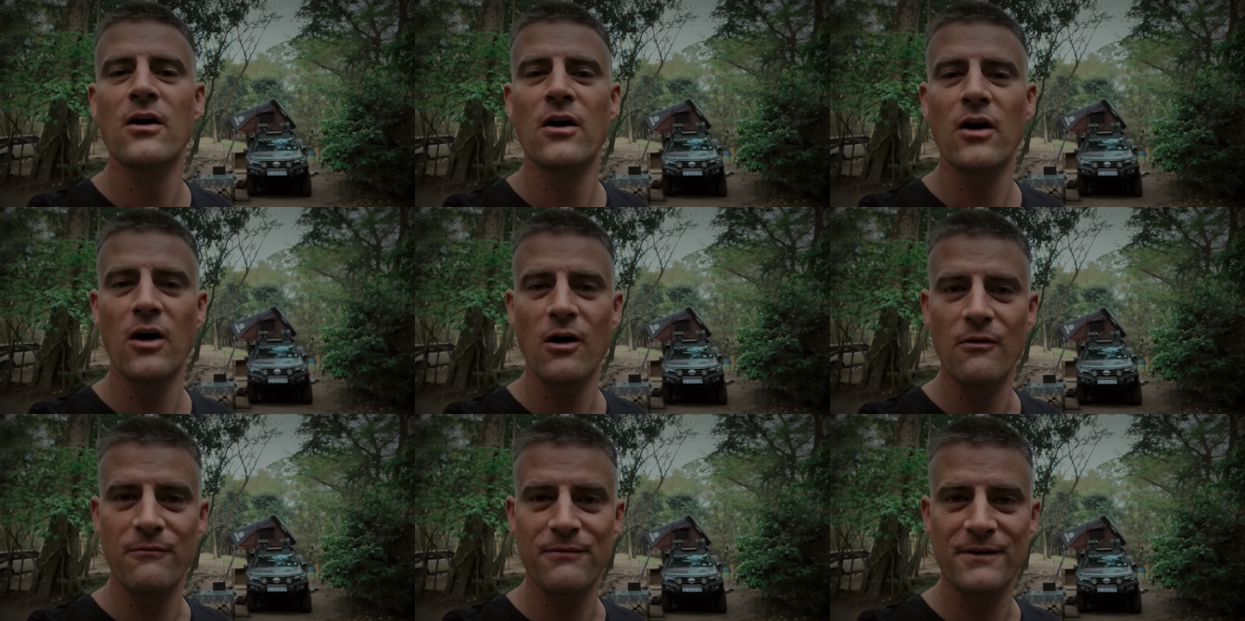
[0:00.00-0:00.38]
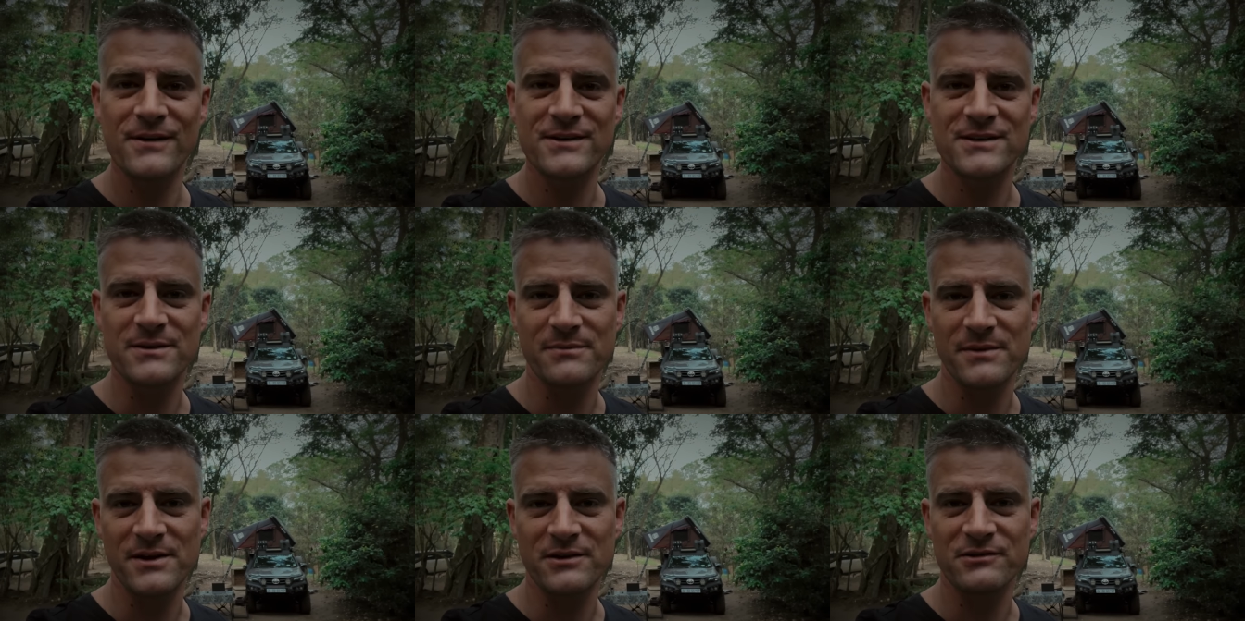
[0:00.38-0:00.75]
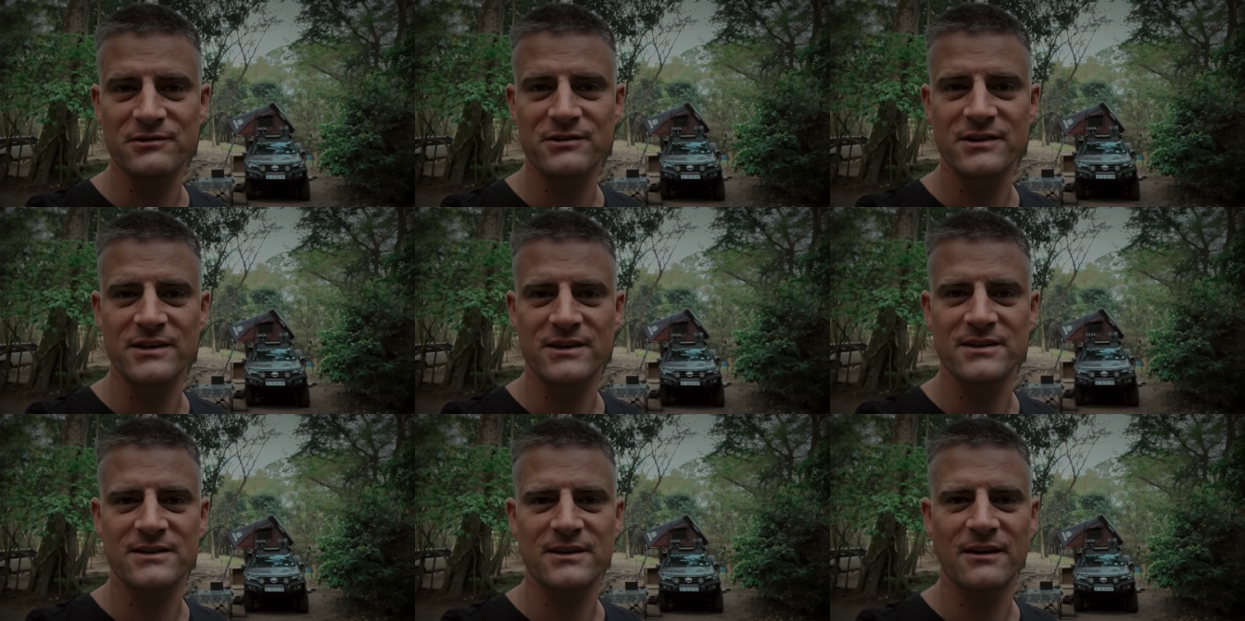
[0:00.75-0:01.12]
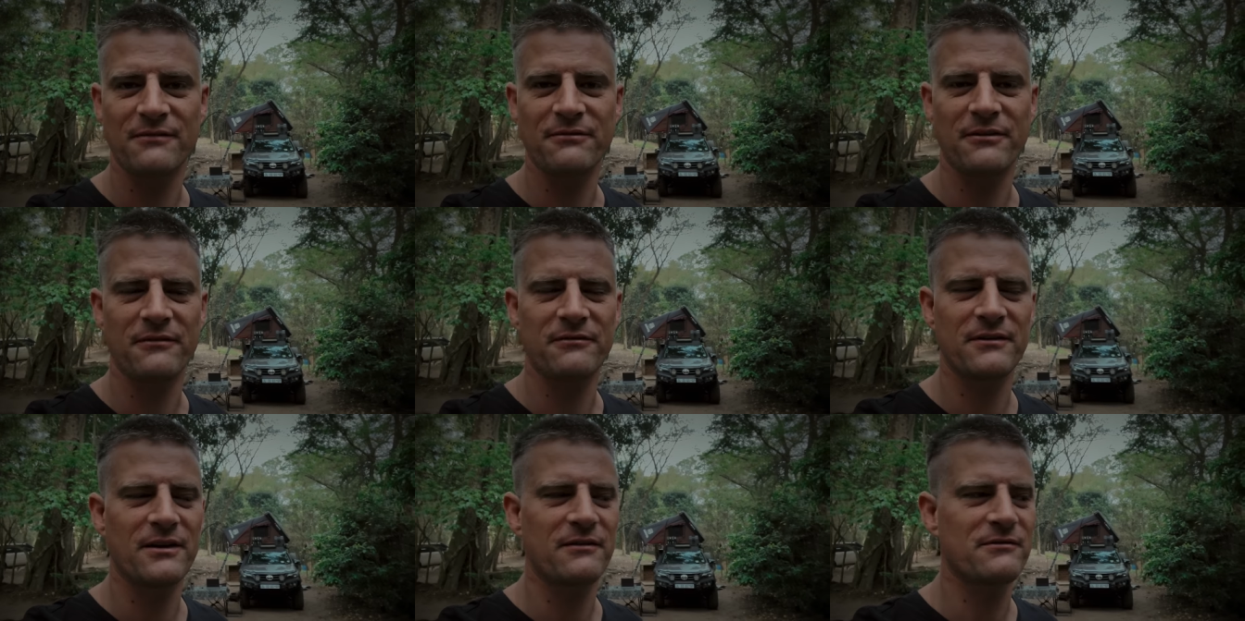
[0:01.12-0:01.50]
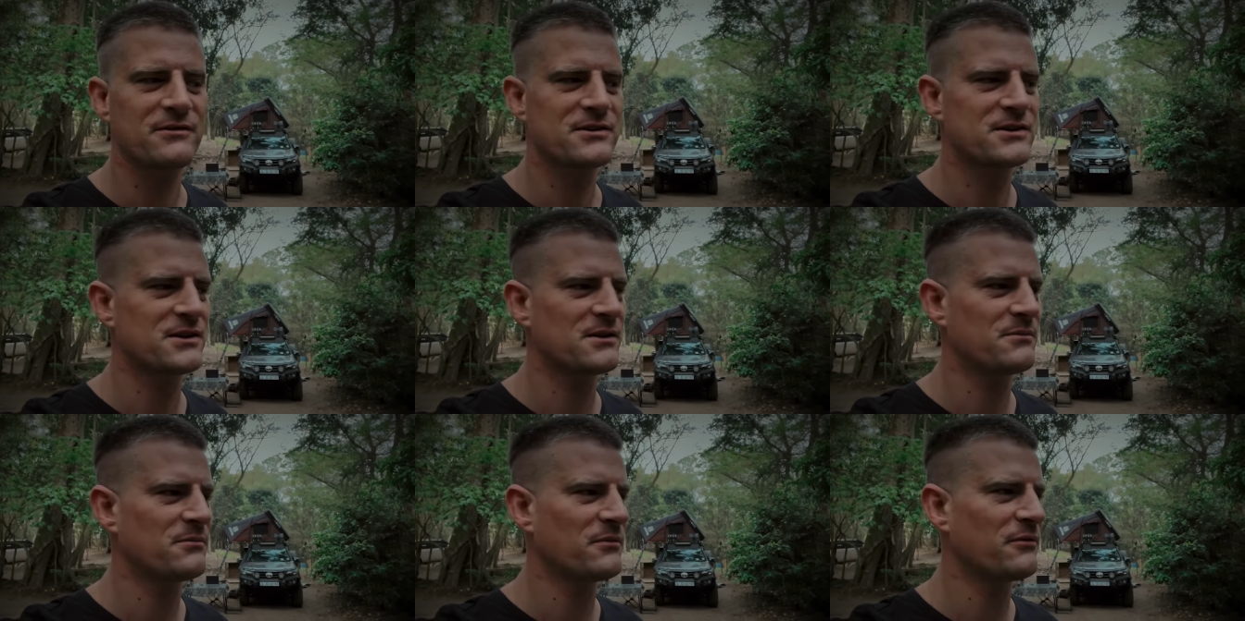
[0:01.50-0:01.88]
hopefully some interesting stuff i've never
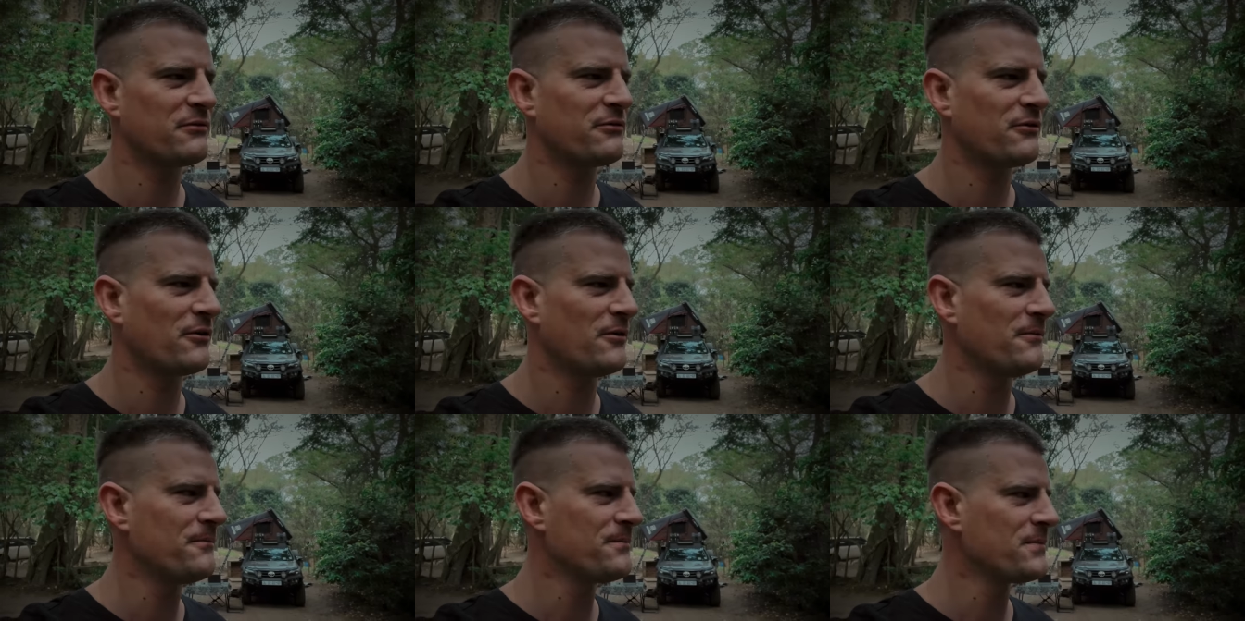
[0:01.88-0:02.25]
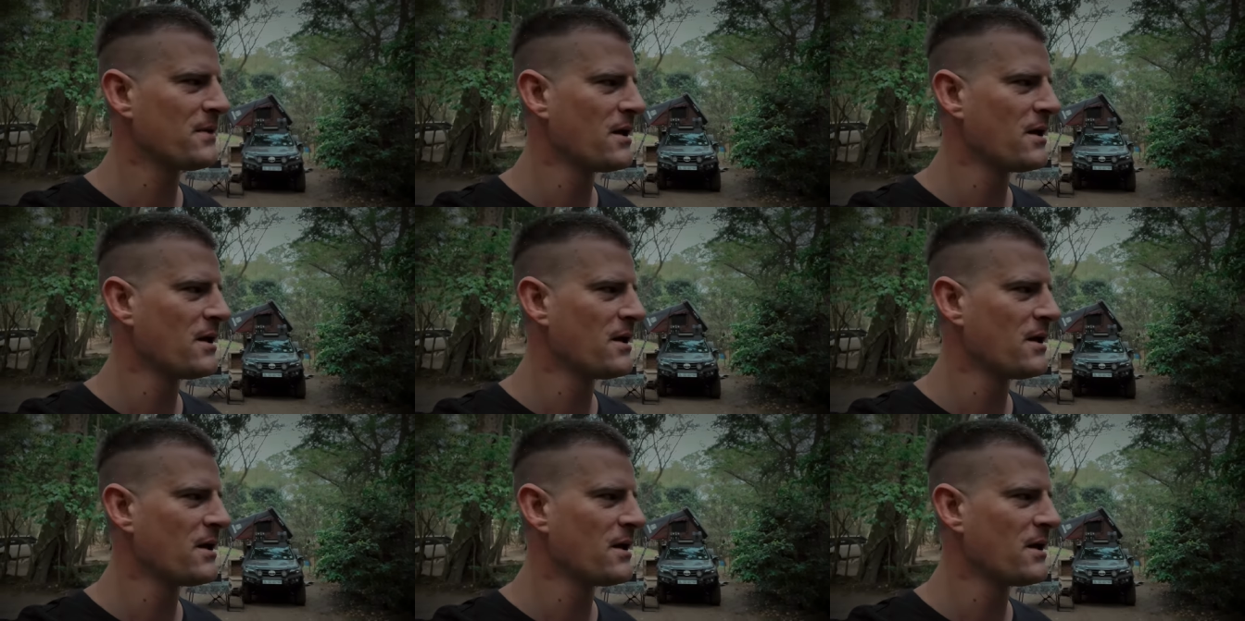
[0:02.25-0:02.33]
seen before